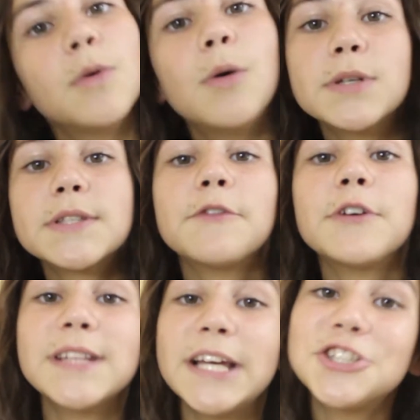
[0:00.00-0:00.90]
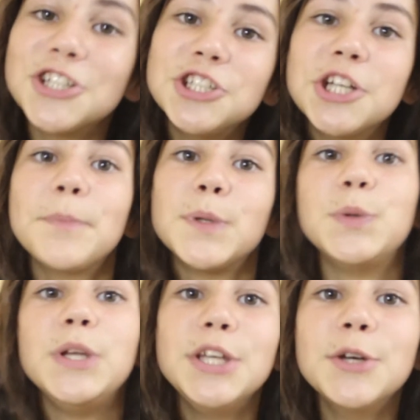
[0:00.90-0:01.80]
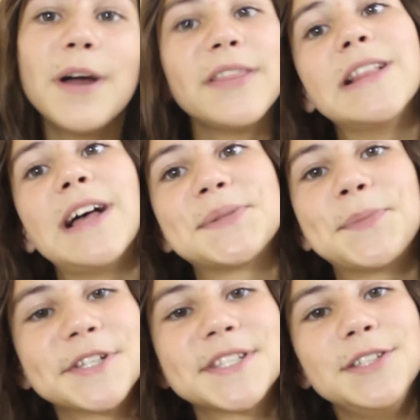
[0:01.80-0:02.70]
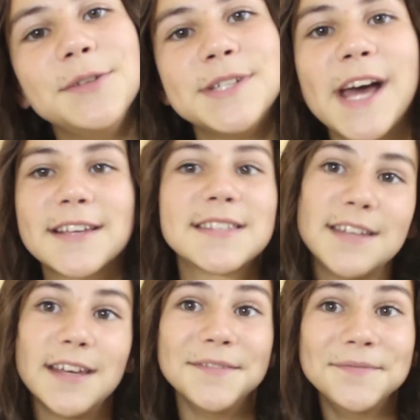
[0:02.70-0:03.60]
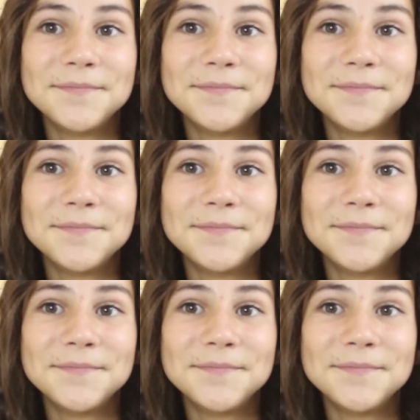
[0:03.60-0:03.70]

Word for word: What was the relationship between you and the last person you texted?